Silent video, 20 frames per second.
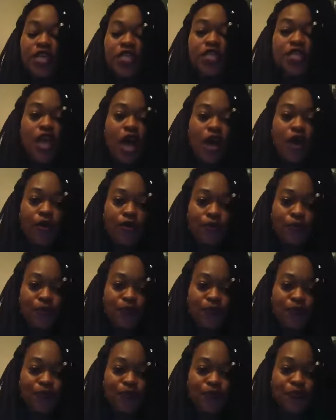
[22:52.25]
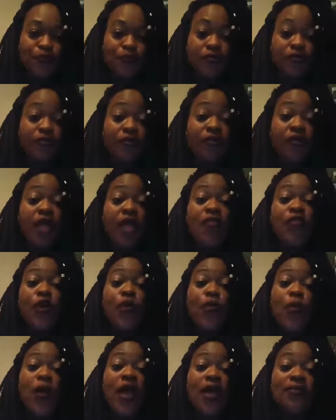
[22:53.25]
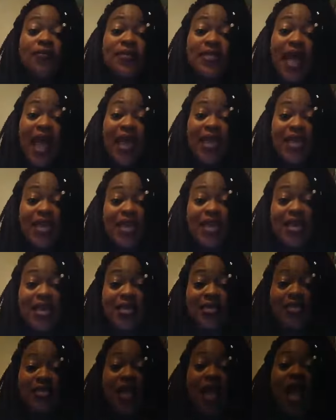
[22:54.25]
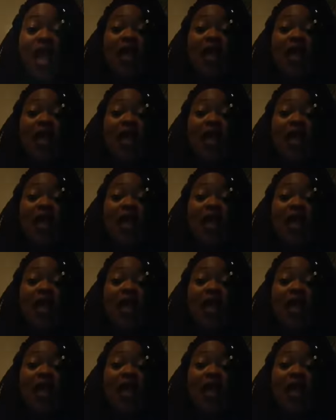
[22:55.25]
So, the website is